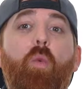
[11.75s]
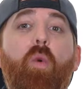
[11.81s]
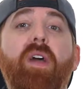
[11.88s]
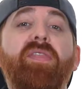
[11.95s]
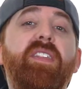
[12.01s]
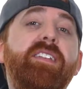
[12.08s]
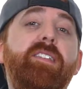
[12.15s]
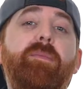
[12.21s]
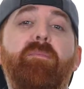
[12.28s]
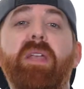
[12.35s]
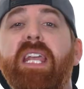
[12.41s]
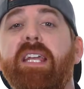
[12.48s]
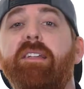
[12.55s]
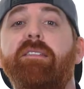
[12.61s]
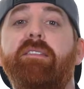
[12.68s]
What this
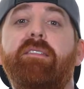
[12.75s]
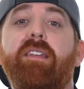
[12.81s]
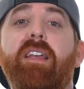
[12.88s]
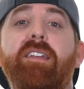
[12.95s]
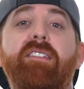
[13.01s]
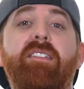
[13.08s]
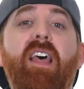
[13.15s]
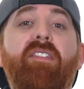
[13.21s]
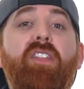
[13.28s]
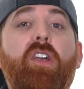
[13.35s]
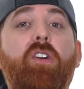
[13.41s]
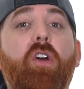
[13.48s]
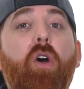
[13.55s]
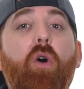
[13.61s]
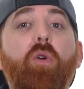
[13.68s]
means is that the
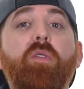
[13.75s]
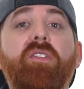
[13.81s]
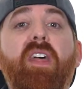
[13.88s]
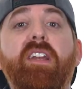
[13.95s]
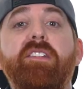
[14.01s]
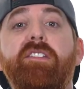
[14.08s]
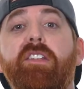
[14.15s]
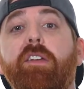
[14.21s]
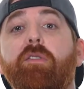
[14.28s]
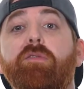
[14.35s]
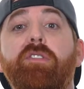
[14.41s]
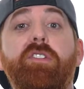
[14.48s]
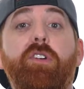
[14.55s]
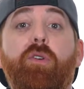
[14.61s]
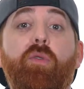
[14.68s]
code that is
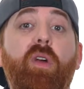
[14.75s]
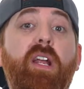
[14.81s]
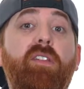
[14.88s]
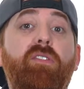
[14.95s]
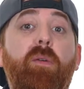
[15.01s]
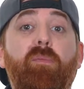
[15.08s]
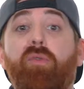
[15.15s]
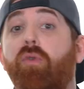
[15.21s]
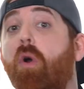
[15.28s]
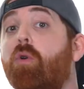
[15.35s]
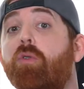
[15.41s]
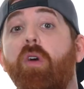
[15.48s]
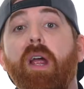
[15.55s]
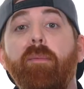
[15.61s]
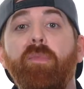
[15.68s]
used to create the
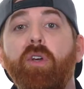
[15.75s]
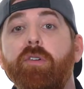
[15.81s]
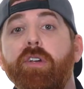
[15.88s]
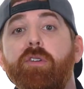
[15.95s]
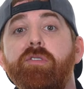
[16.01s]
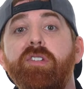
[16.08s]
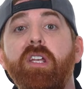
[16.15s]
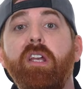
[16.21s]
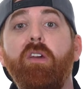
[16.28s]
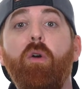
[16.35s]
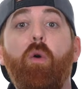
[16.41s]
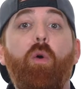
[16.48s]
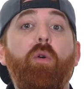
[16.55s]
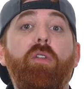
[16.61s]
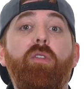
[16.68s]
program you're using
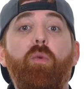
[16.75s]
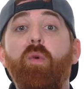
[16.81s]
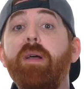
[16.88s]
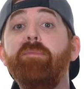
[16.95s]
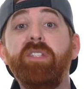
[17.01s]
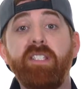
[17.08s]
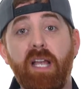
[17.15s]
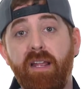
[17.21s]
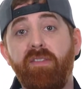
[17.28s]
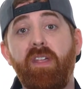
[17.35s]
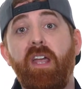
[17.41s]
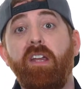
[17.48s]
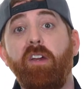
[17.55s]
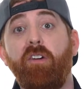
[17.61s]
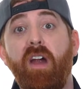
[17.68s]
or the website
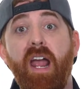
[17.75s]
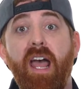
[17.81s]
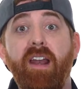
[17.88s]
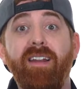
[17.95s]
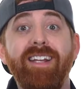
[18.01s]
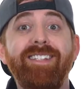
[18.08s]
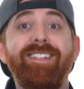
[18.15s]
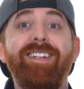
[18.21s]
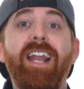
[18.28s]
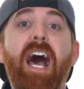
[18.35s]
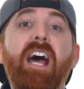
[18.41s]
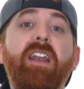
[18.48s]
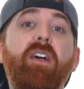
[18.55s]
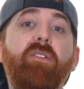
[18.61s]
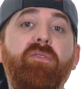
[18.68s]
that you're at is
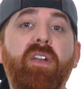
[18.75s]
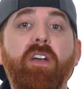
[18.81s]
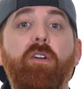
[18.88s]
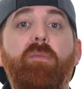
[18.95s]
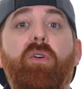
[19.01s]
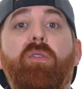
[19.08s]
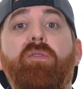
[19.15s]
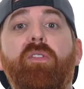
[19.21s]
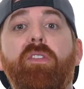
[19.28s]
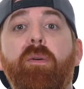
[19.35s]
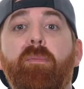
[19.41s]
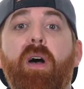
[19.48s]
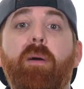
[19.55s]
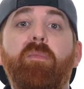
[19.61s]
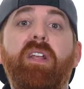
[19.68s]
not available for the
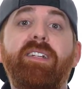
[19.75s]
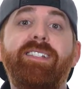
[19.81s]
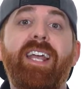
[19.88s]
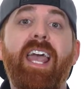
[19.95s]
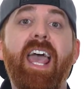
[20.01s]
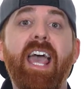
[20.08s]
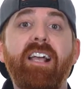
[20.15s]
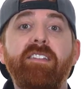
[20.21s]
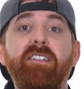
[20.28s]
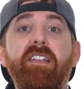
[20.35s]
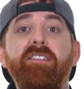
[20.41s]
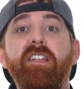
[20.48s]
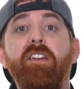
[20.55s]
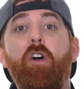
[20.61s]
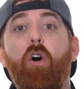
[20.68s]
public to
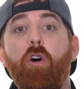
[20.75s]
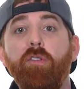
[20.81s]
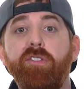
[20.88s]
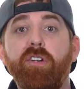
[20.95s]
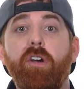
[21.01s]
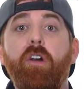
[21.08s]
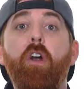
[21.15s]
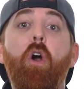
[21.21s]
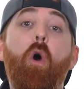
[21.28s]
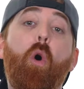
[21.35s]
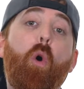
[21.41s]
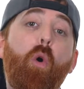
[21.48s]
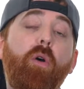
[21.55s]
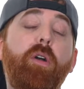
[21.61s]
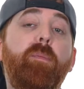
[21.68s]
access and alter
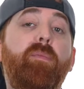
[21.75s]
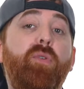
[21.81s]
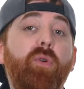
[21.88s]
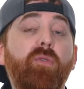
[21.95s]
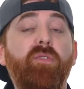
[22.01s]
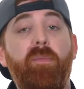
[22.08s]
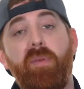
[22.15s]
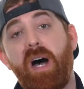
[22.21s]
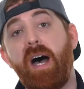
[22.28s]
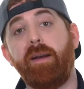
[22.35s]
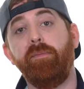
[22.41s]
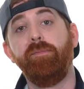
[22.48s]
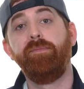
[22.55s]
or improve upon.